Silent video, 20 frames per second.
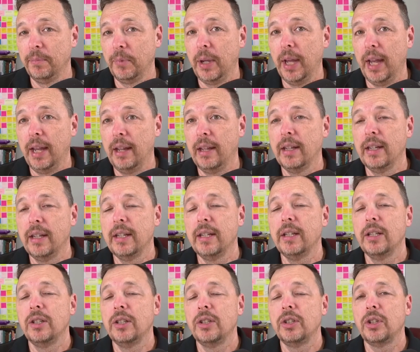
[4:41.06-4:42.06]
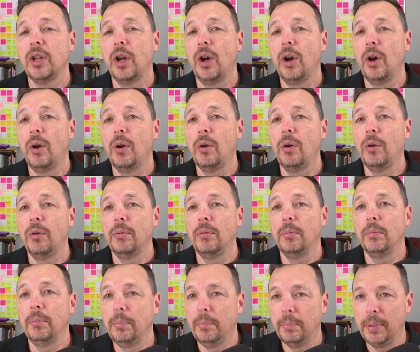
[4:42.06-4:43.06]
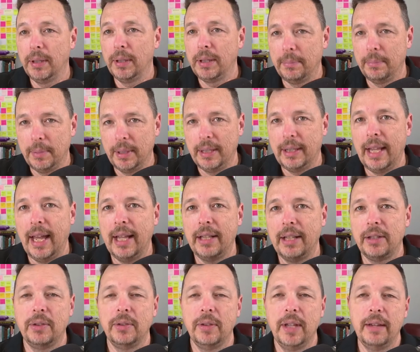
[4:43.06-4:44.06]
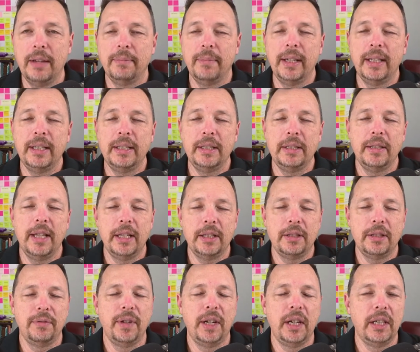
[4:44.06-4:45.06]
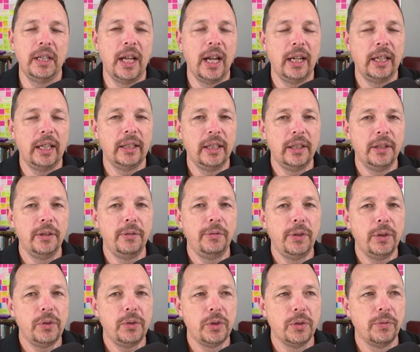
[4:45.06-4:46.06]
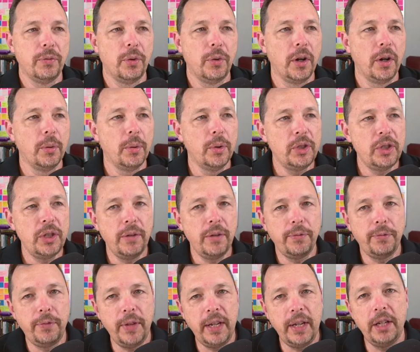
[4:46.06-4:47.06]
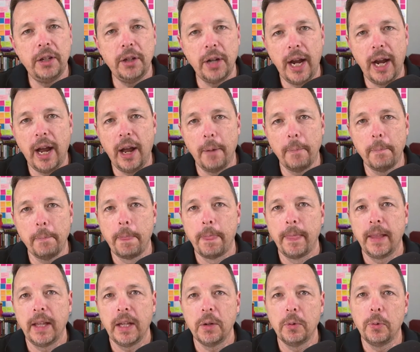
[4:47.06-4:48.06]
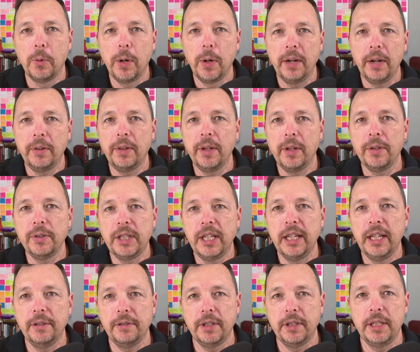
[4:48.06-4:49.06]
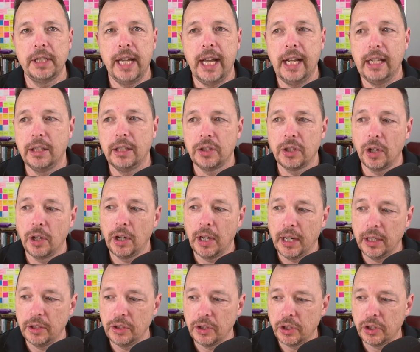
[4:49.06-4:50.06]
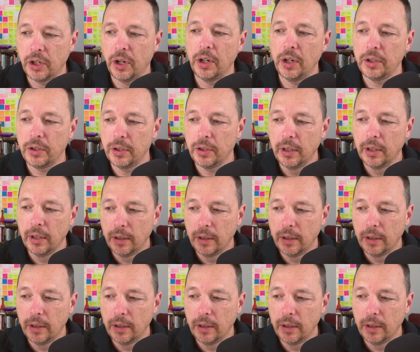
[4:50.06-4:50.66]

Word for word: Okay. So, but, but that, that may, that's very likely in the future for you. I want you to figure out kind of where those gifts and talents are and start,